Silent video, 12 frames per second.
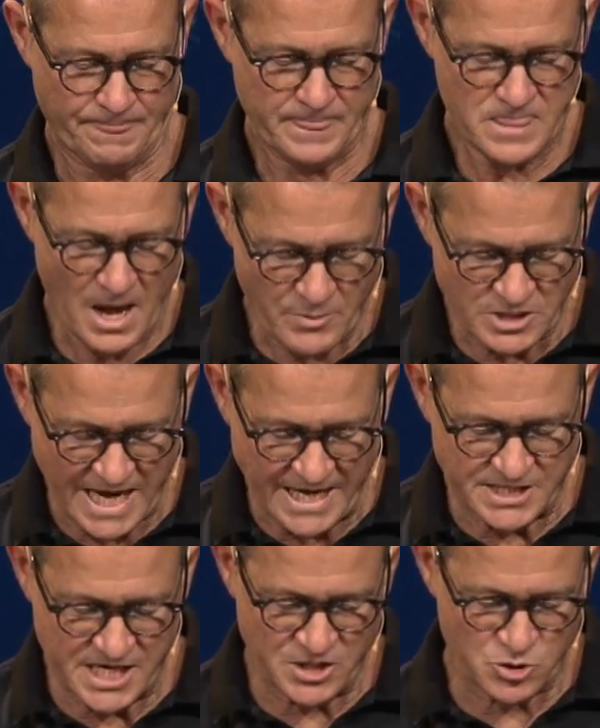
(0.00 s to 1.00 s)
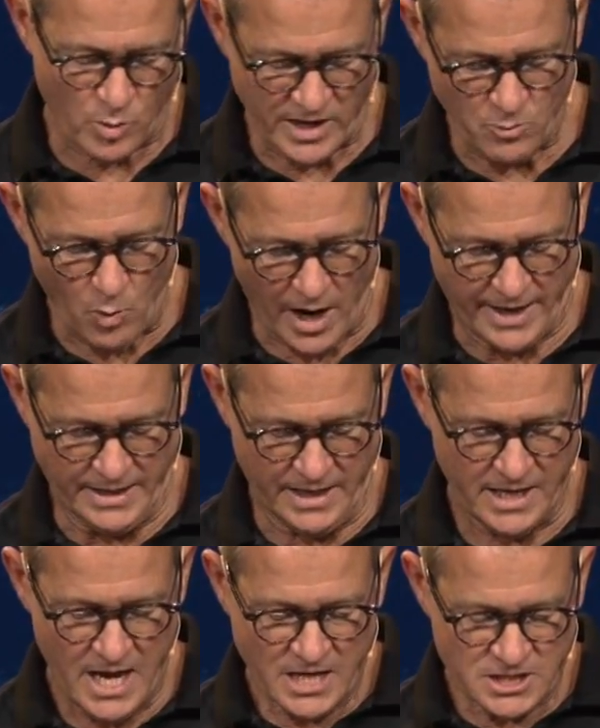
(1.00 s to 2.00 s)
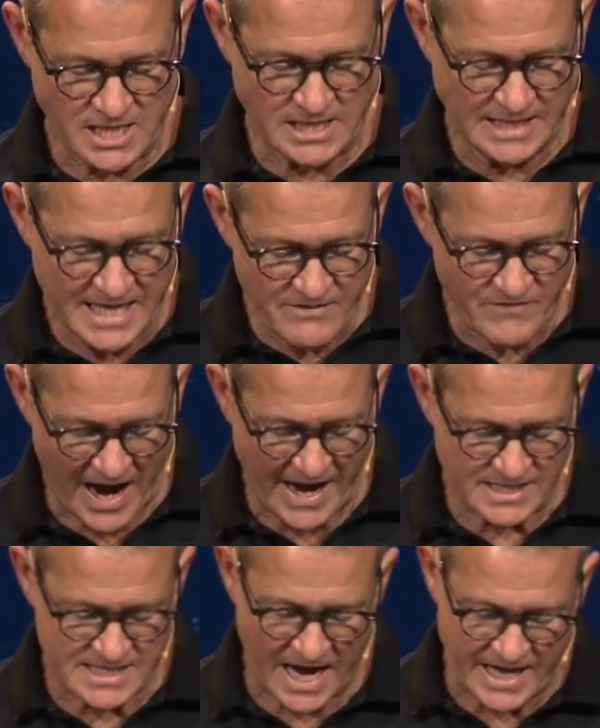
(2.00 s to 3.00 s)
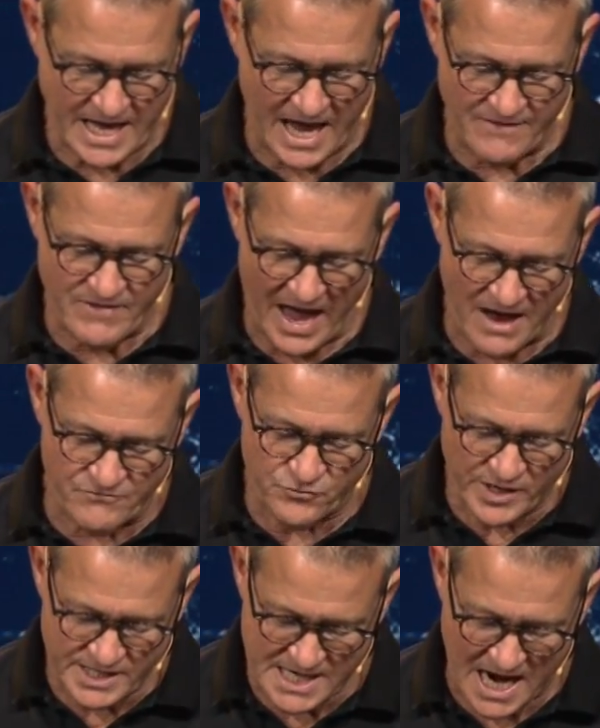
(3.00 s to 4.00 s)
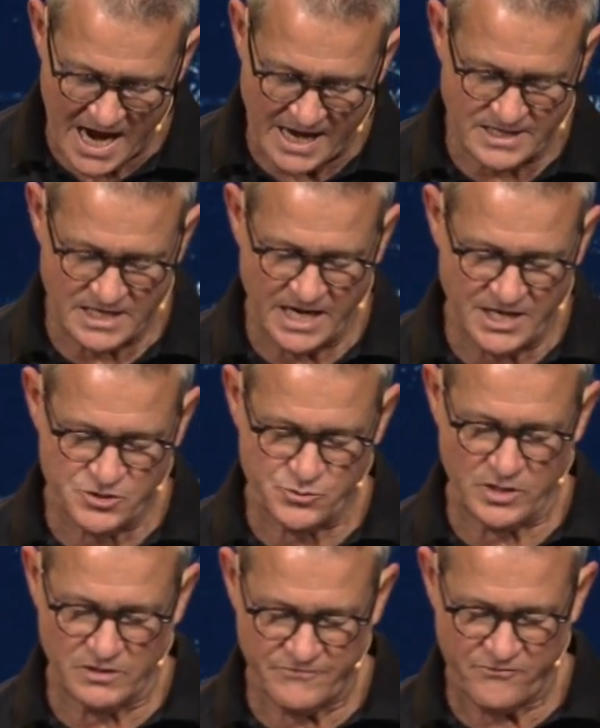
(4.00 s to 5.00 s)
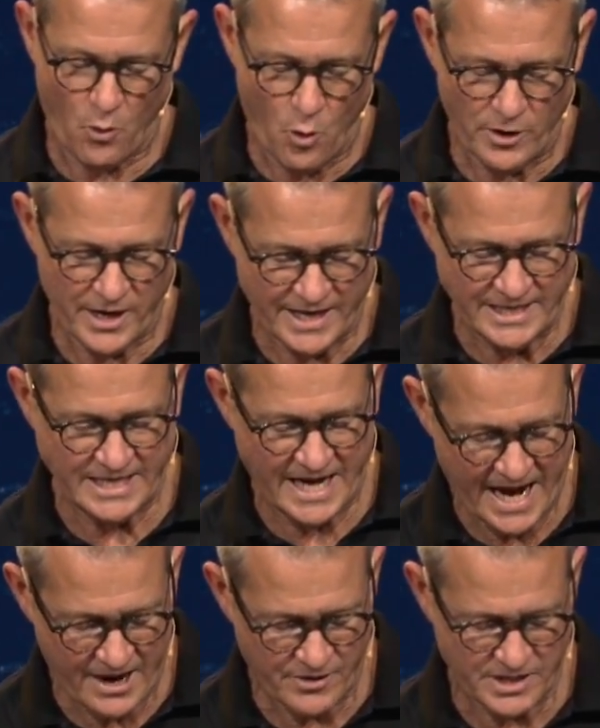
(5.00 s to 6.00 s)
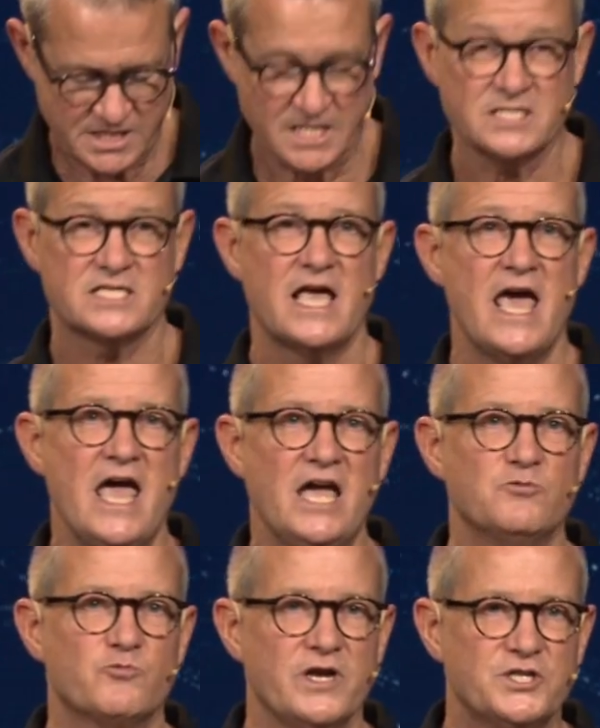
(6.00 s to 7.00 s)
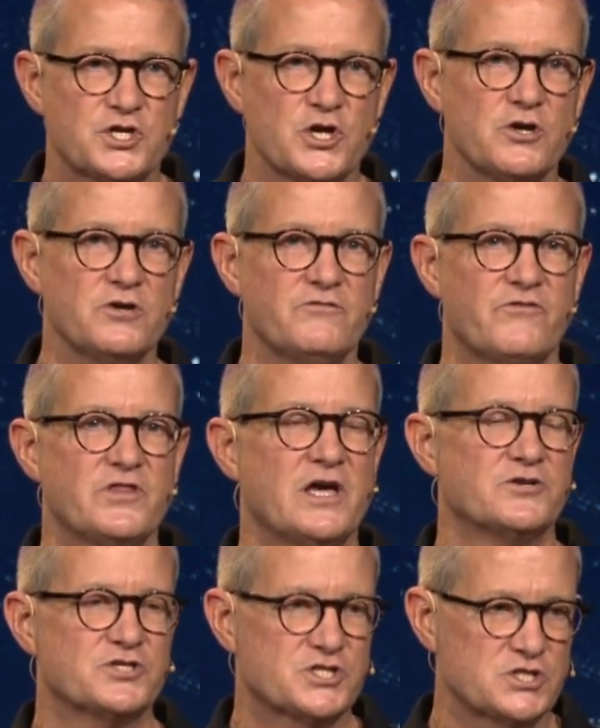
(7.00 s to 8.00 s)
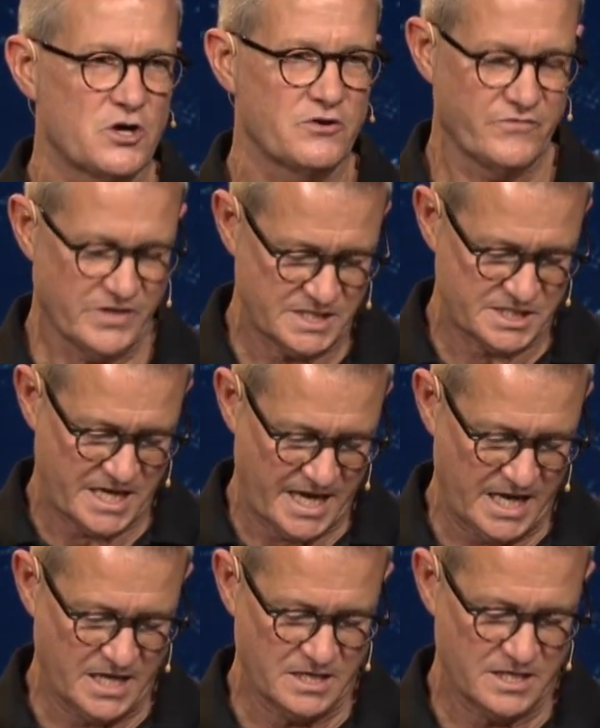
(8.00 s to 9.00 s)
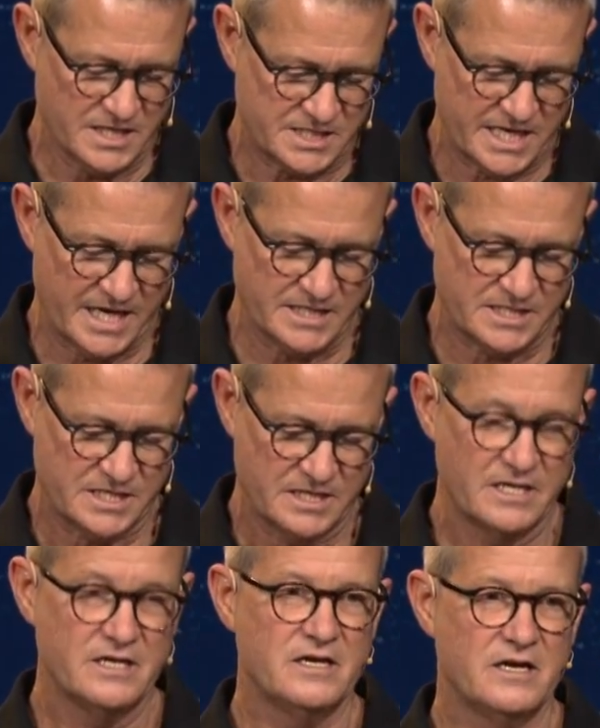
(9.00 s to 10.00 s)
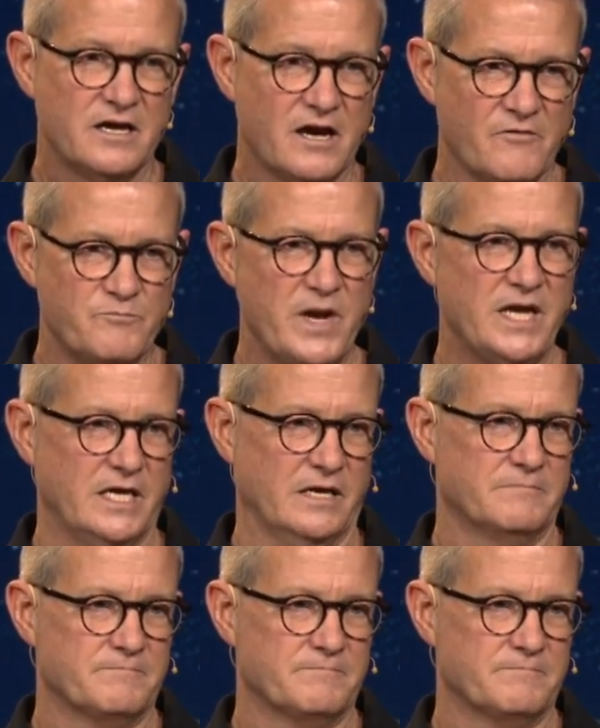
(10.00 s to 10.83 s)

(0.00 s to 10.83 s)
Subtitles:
Numbers 18:21, to the Levites I gave every tithe in Israel for an inheritance in return for their service in the tent of meeting.